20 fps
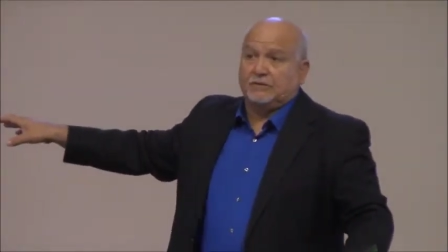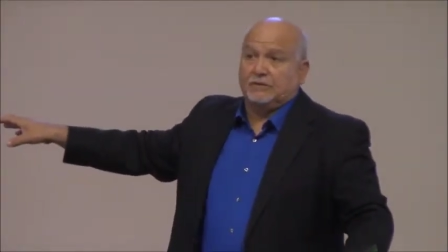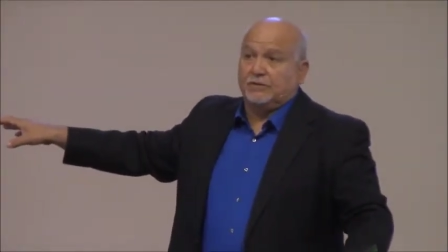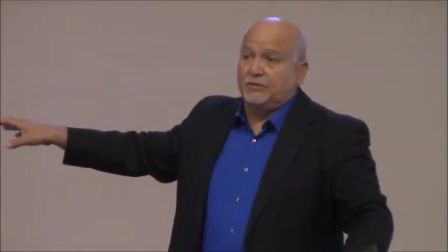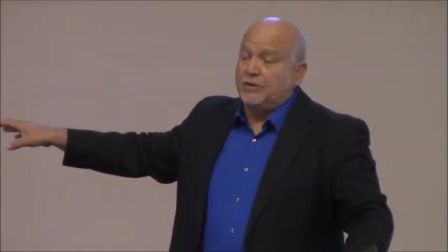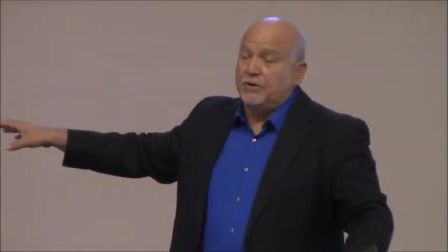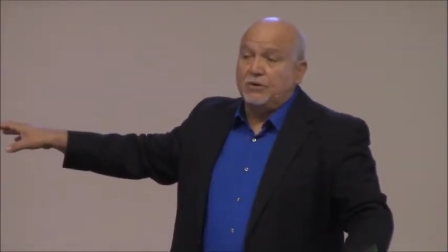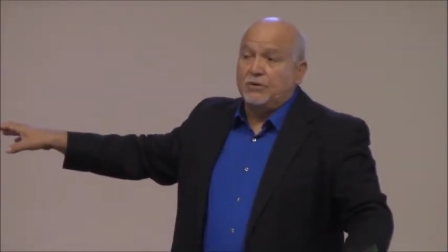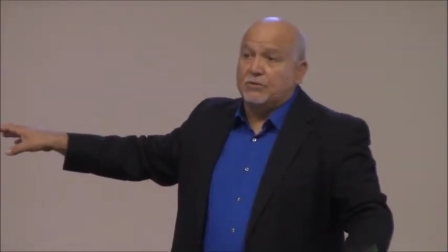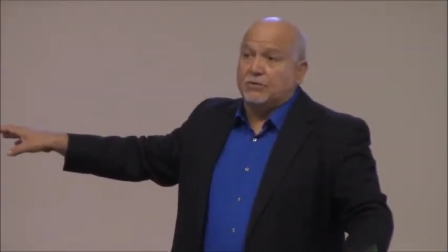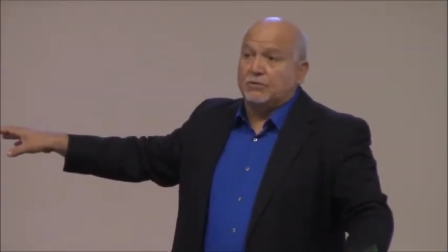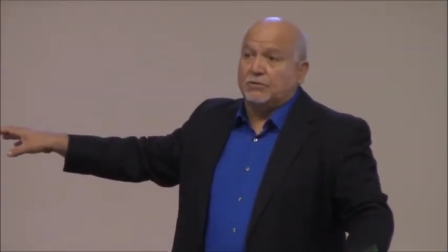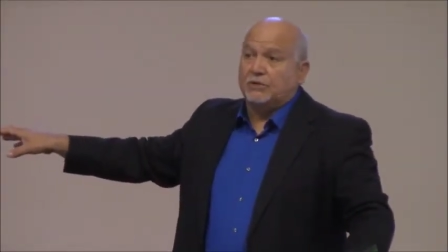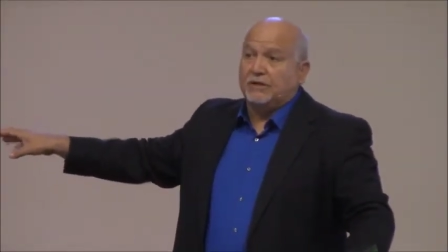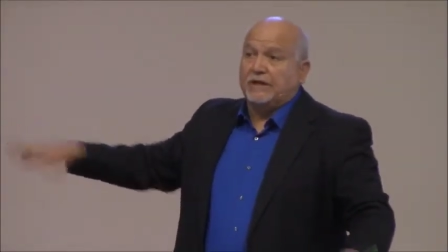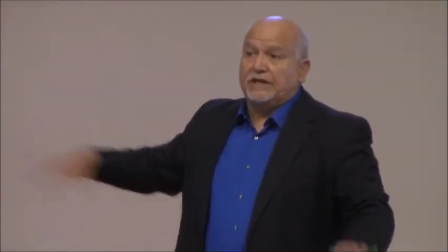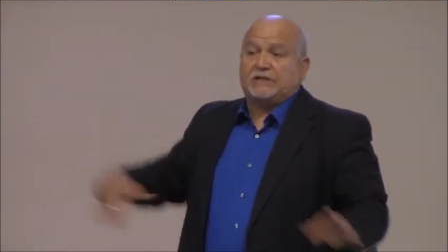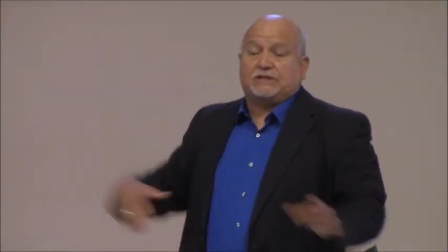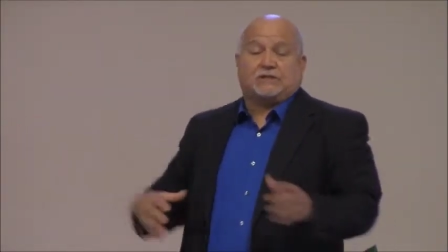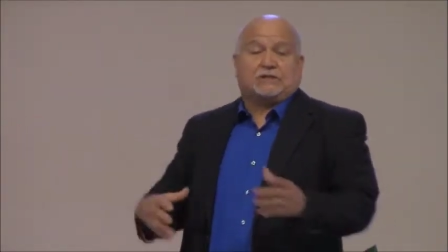No,
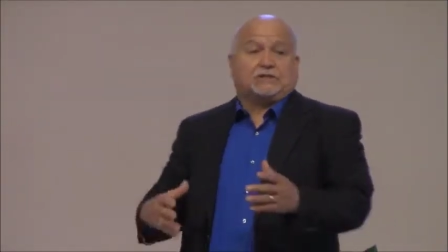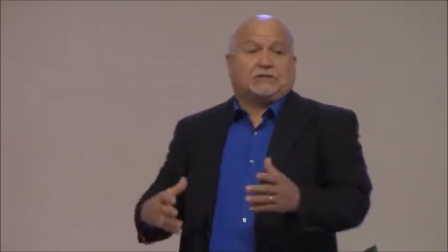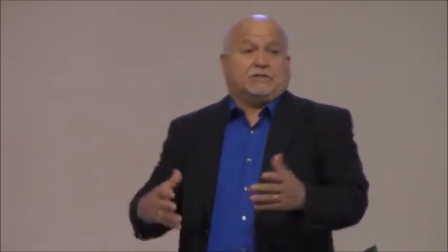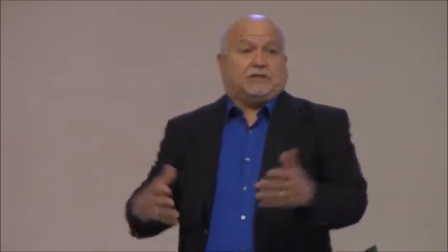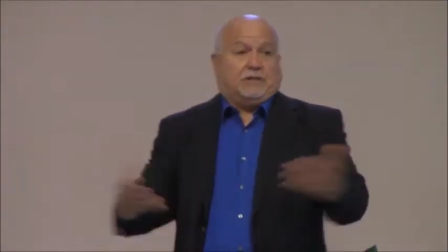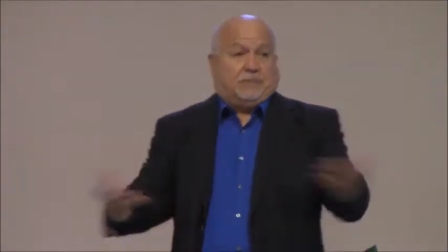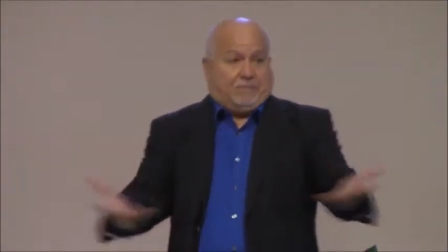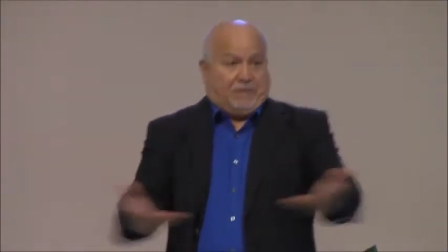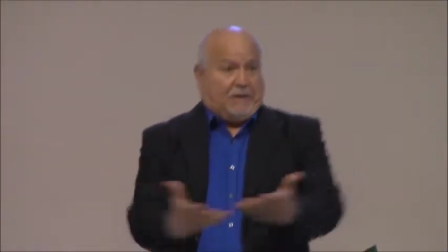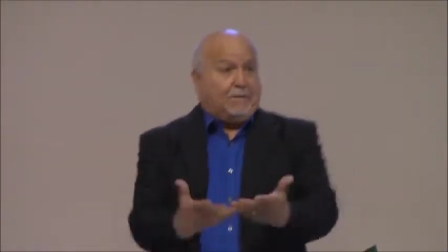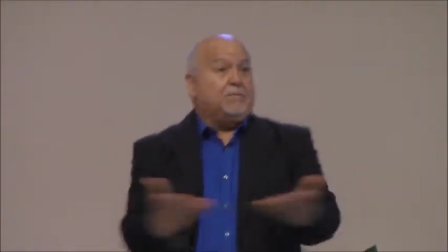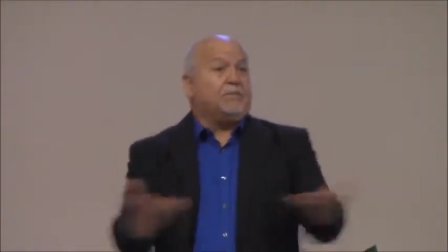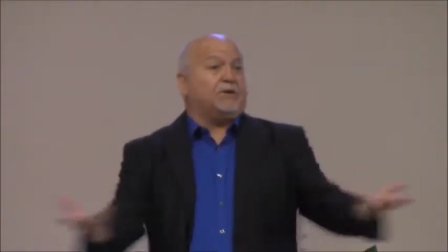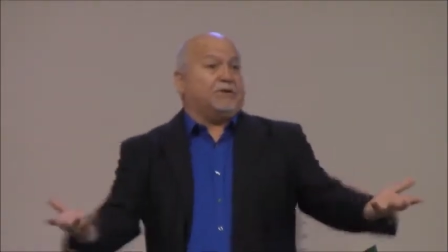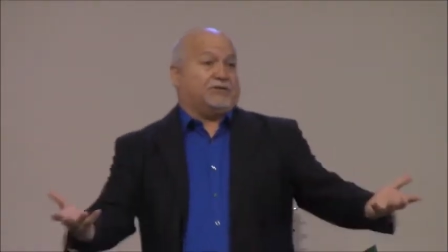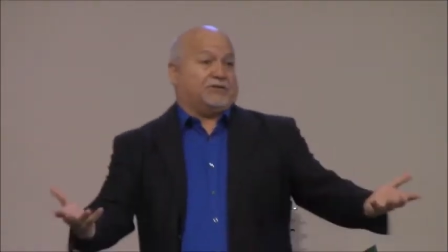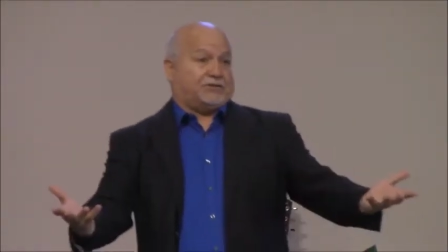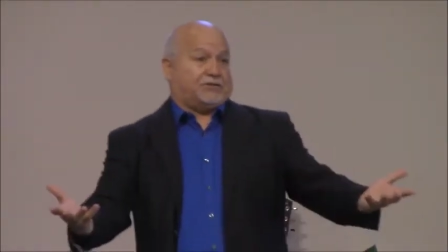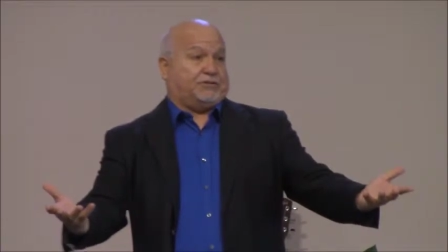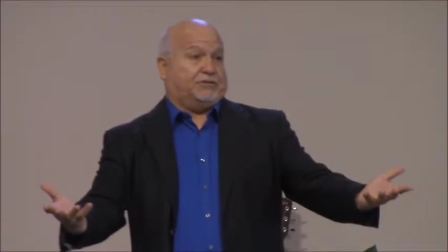it's the
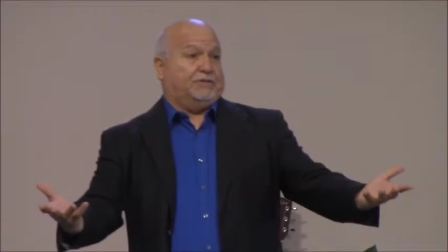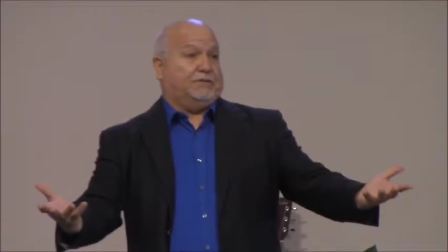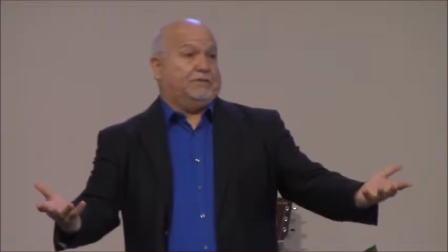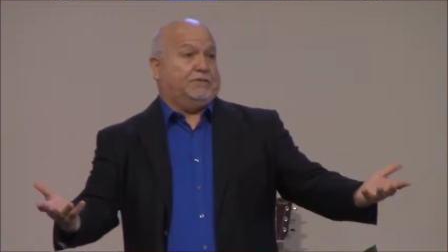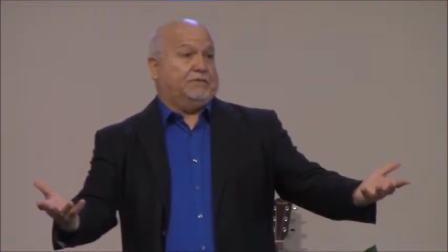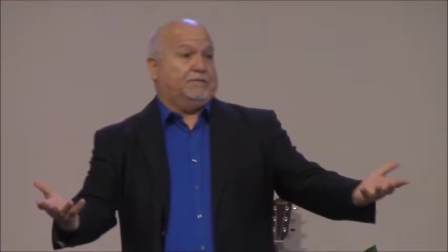members.